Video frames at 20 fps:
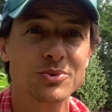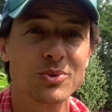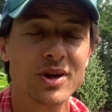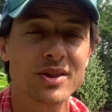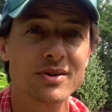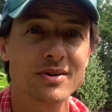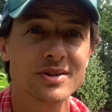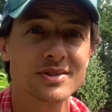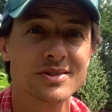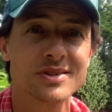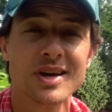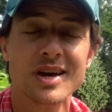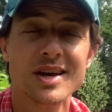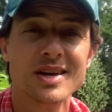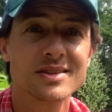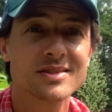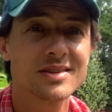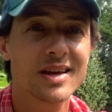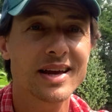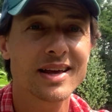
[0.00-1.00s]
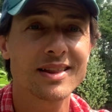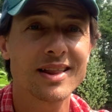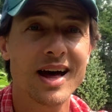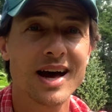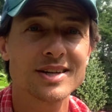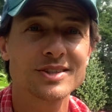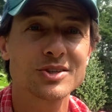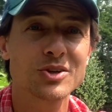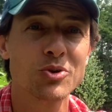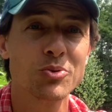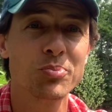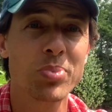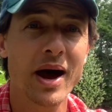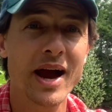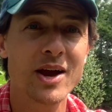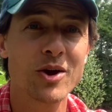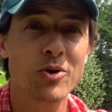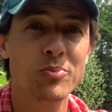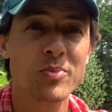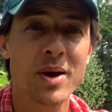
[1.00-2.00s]
whether it's psychological
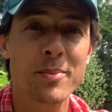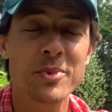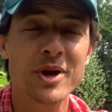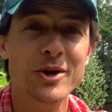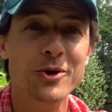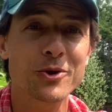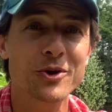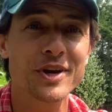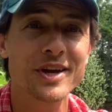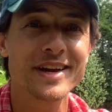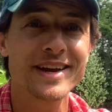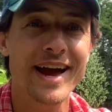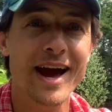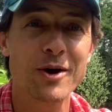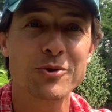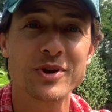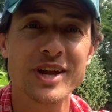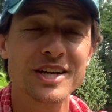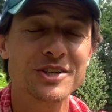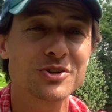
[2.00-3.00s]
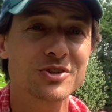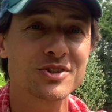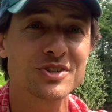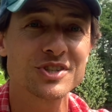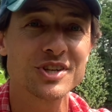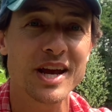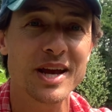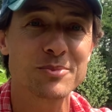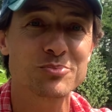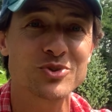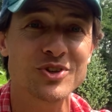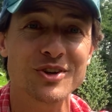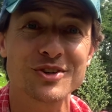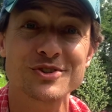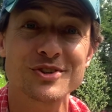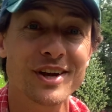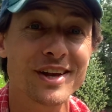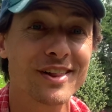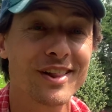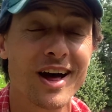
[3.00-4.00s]
biomimicry, how nature shapes our
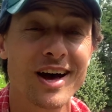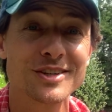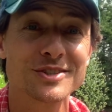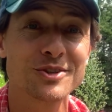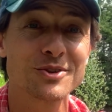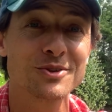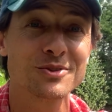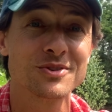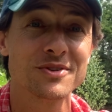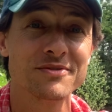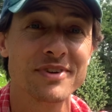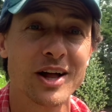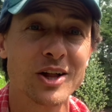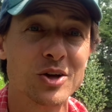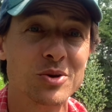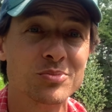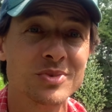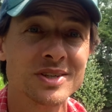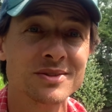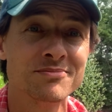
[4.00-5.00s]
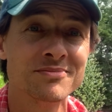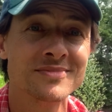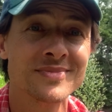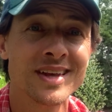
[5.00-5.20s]
psychological development,